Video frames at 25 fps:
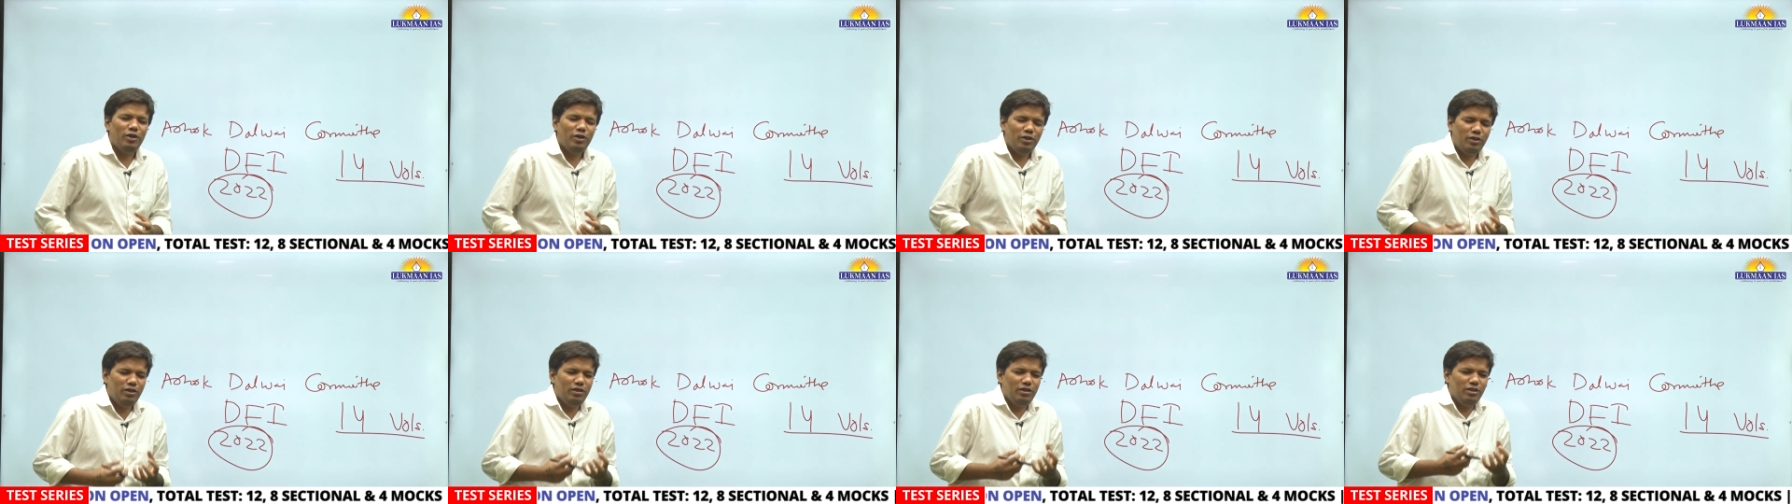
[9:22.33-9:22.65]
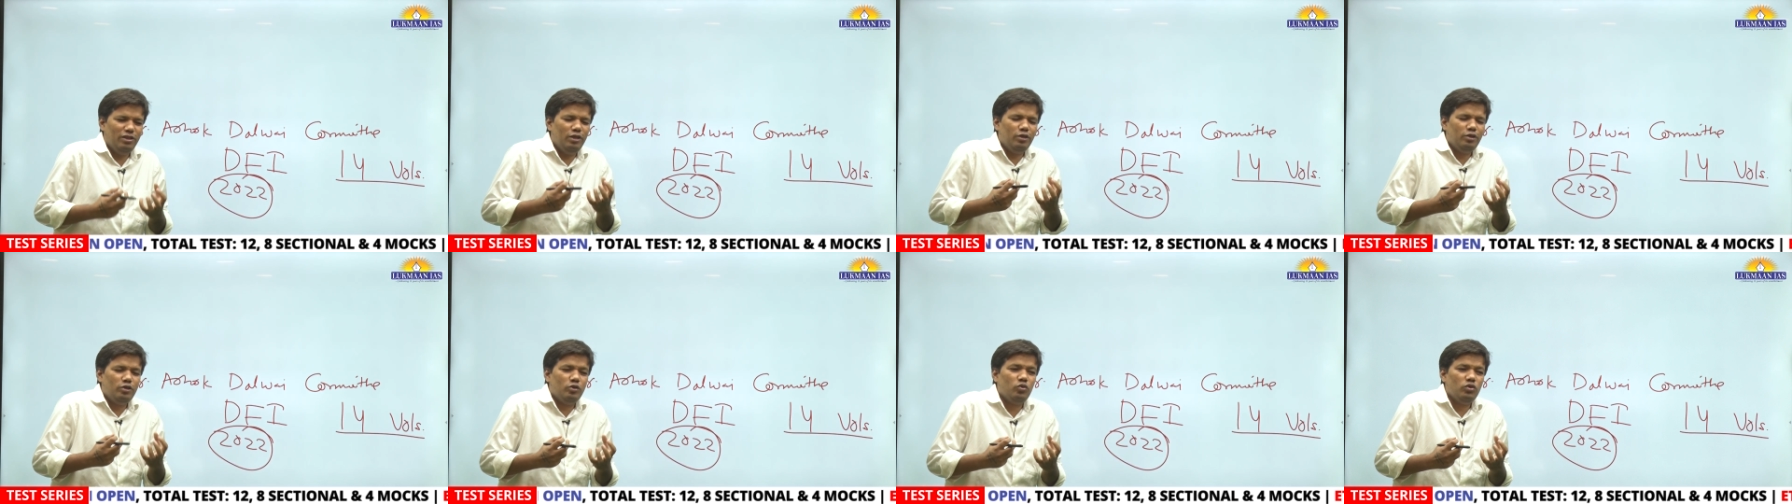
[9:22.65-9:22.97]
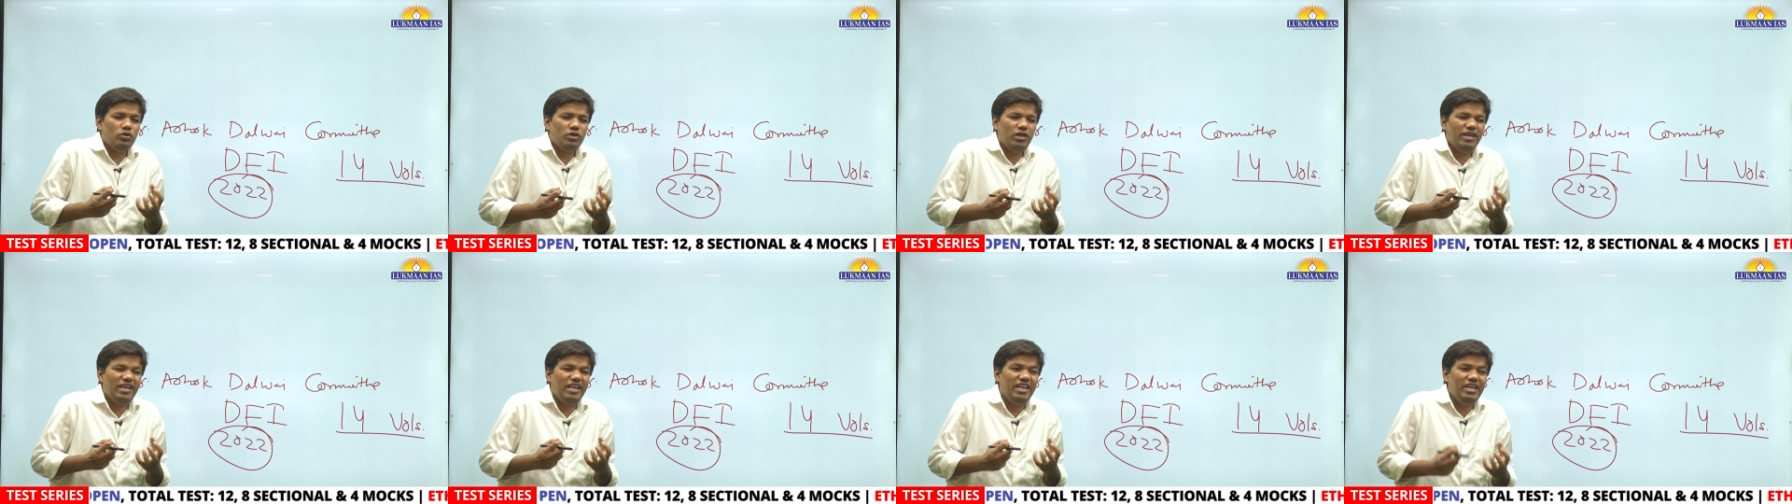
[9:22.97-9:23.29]
See, this
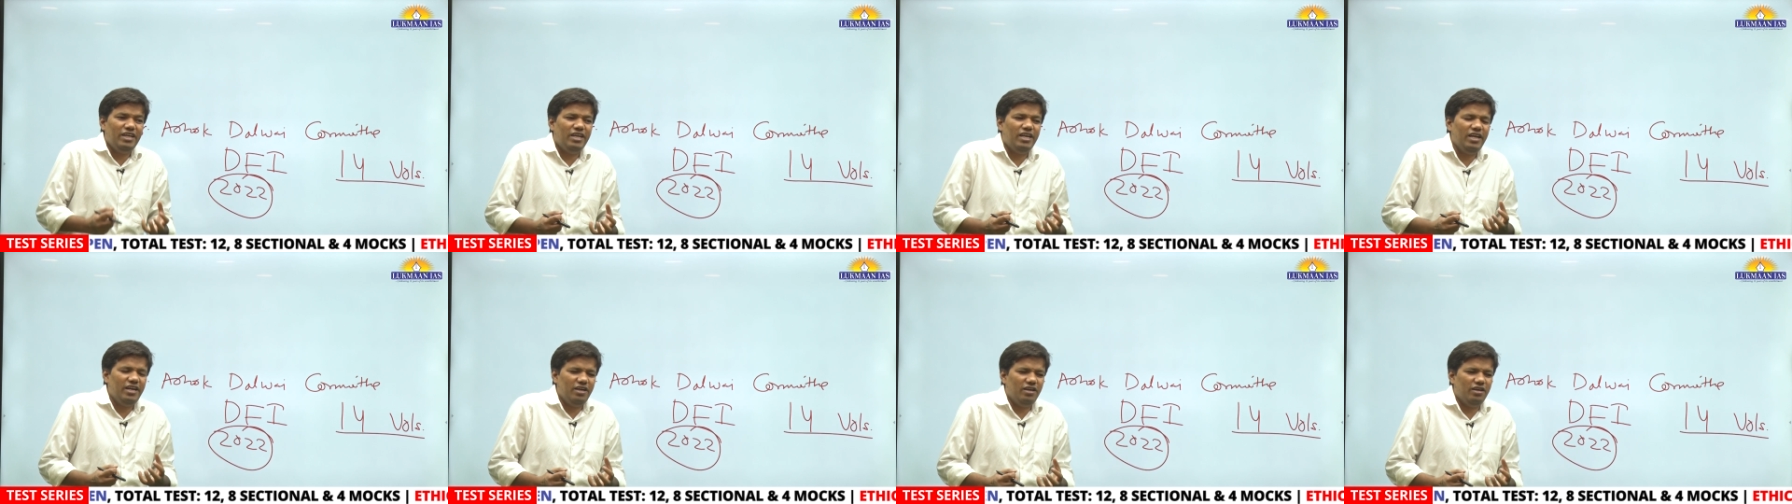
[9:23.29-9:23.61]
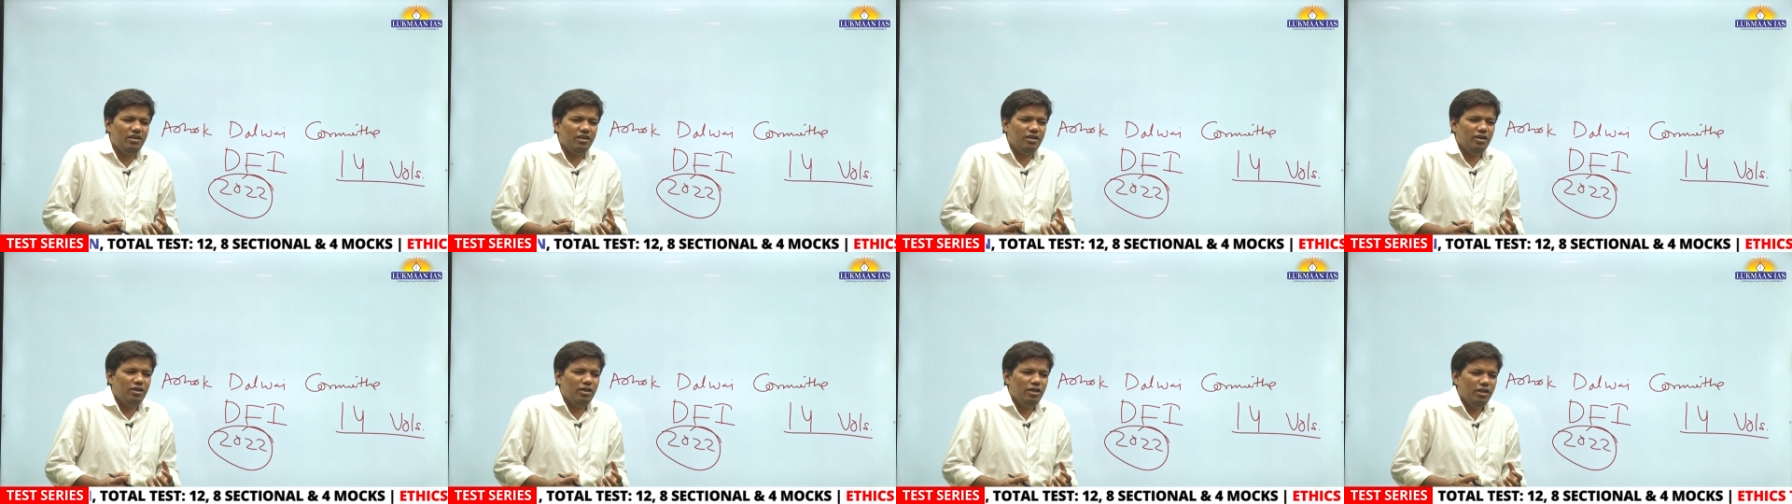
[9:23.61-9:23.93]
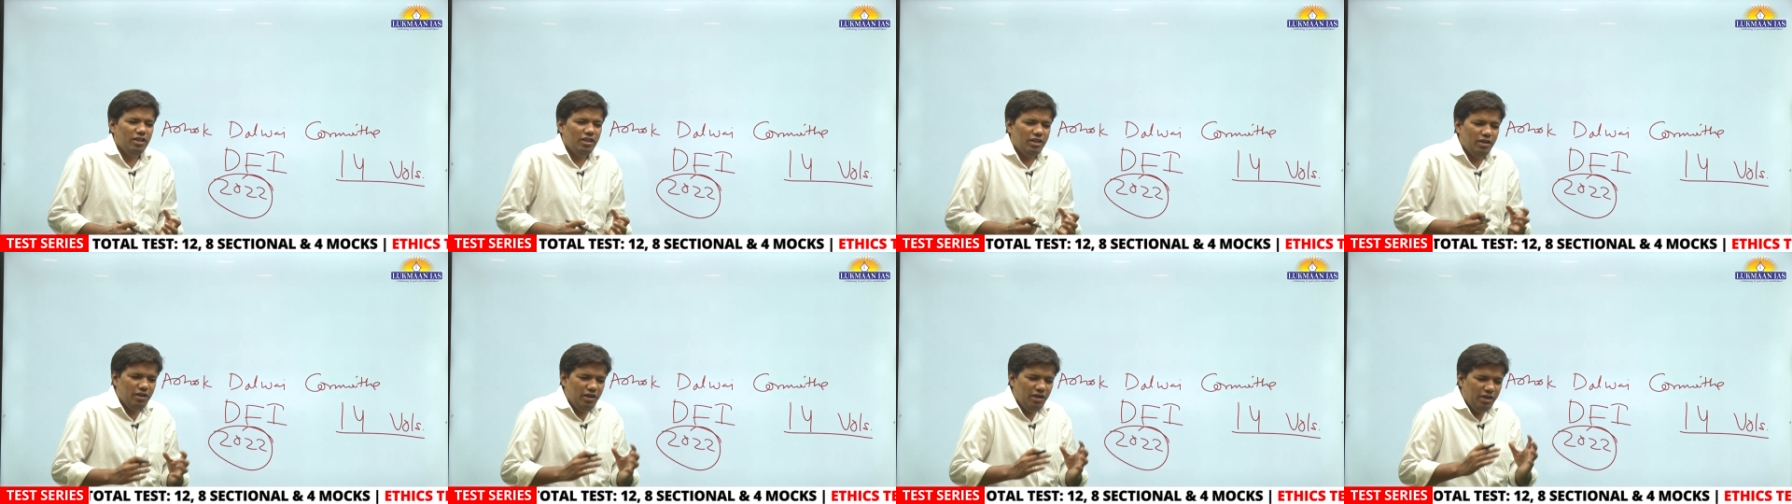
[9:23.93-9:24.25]
shows the intent
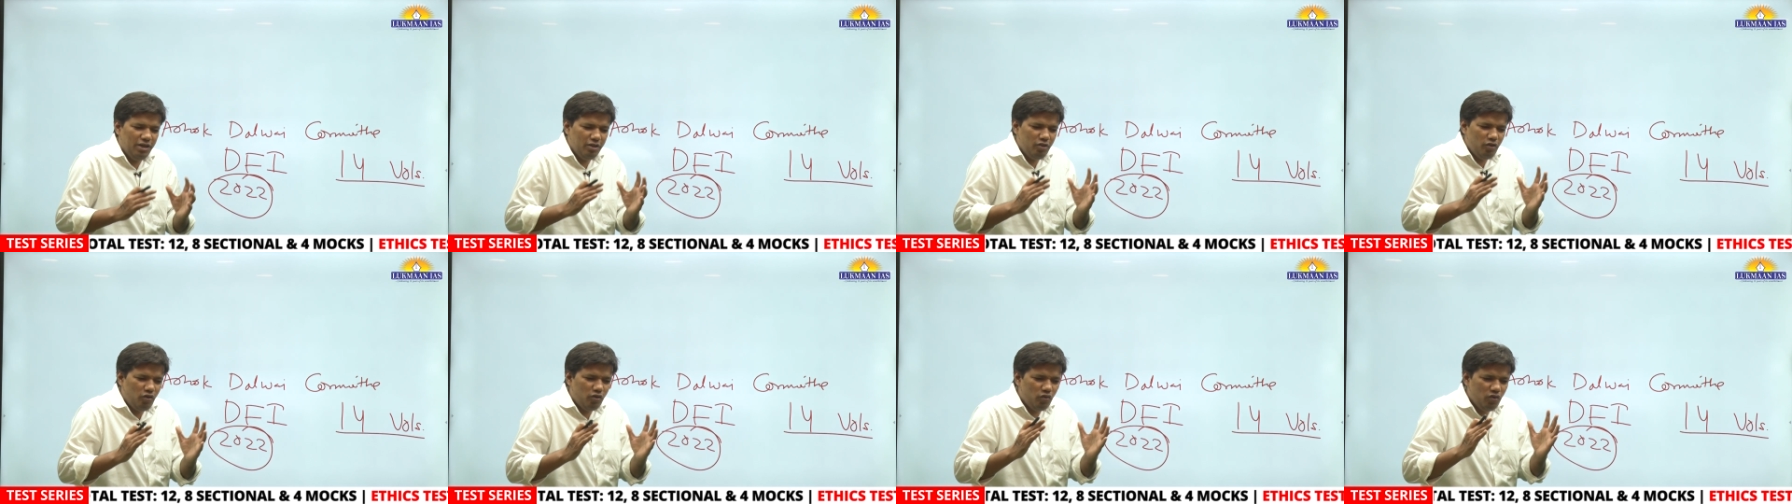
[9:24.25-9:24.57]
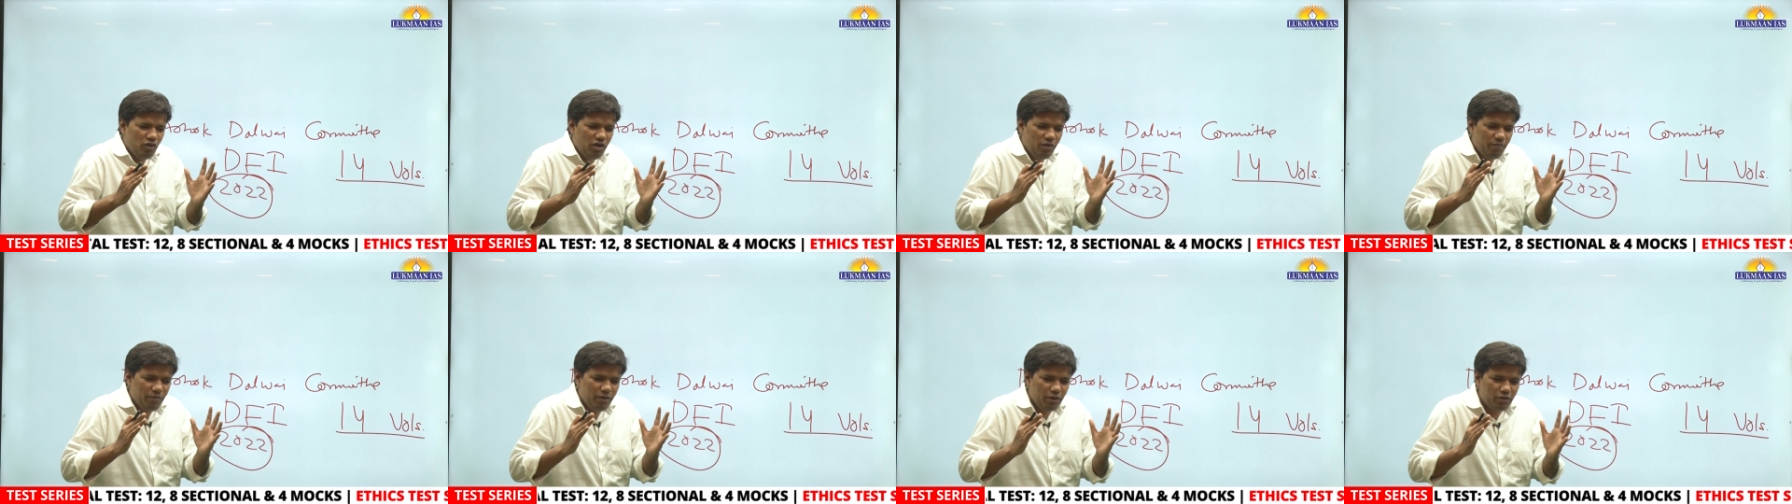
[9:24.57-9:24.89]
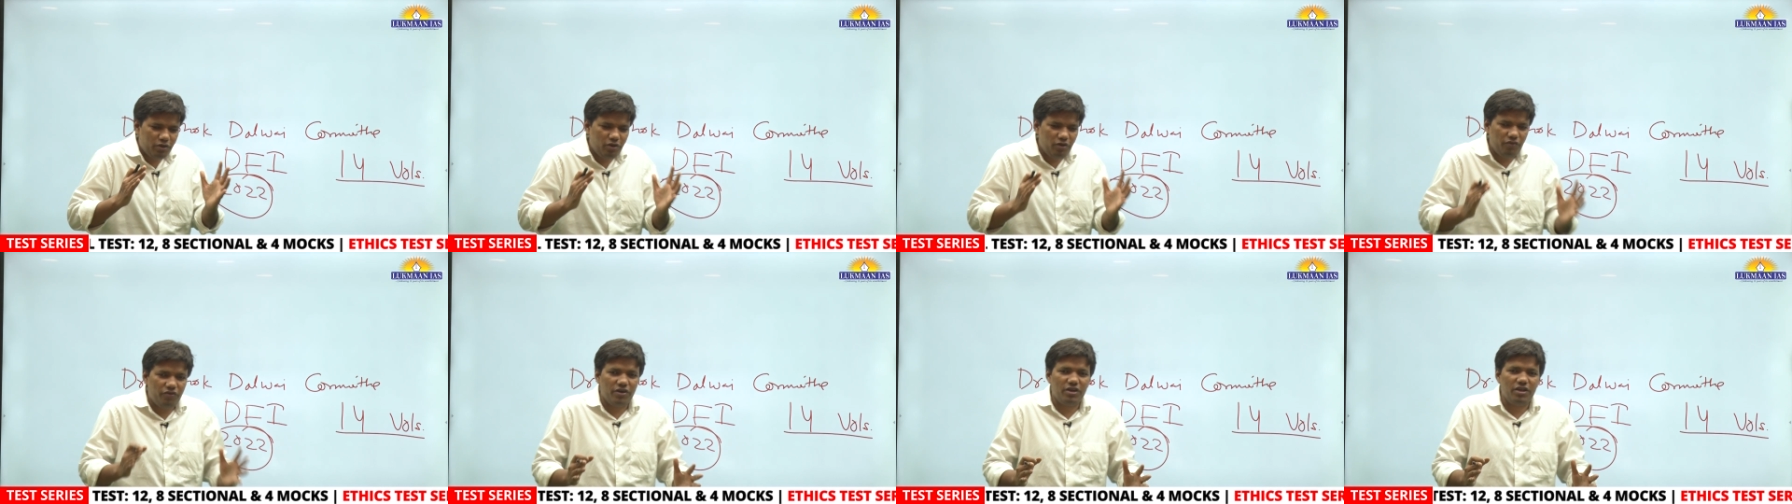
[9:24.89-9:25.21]
it is not only
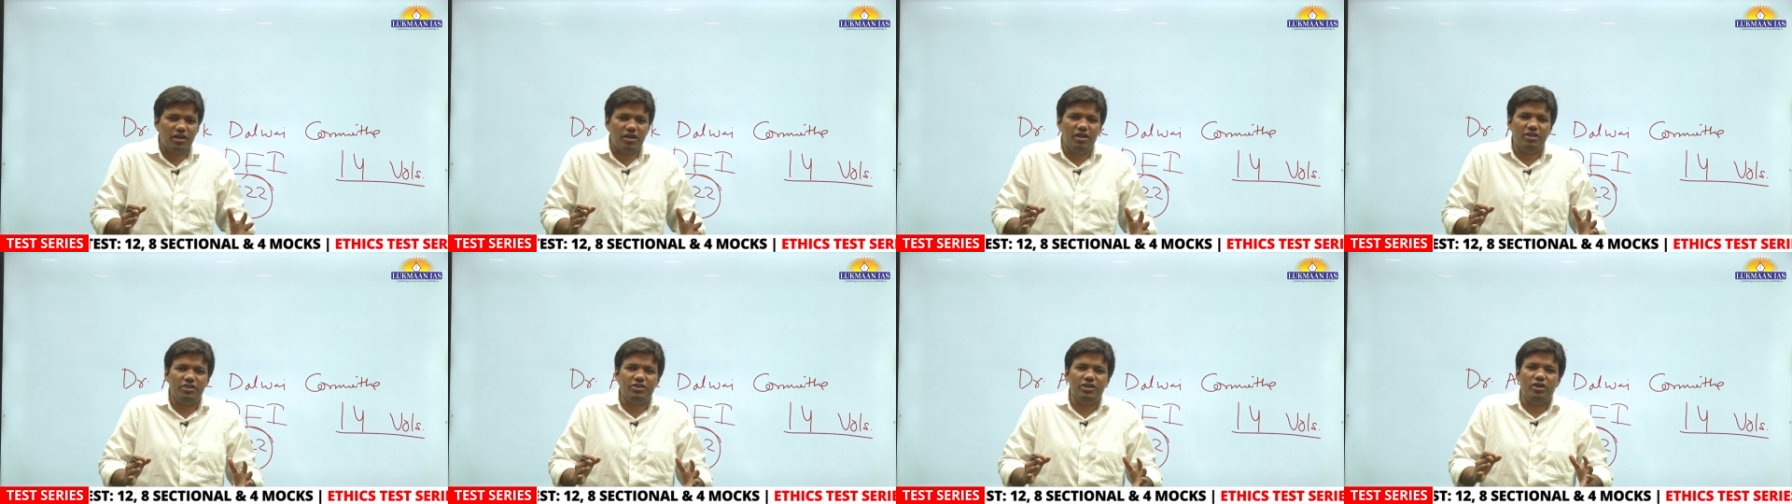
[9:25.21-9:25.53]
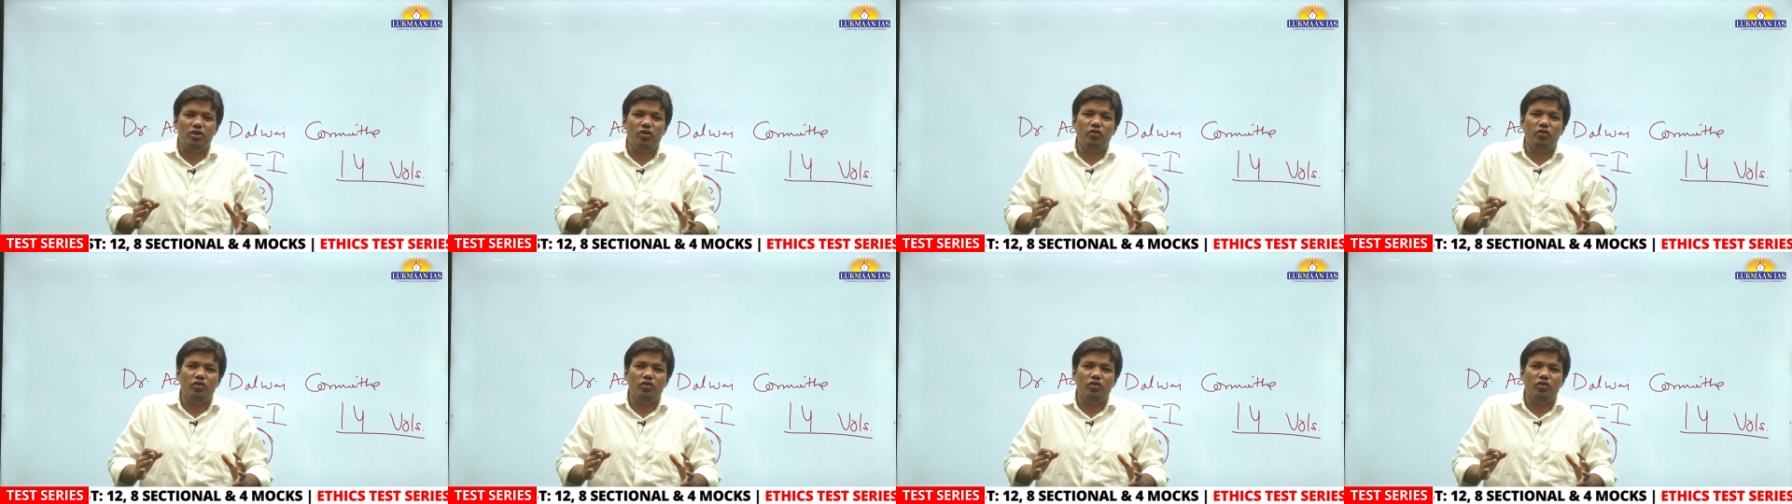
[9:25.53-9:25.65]
Ministry of Agriculture,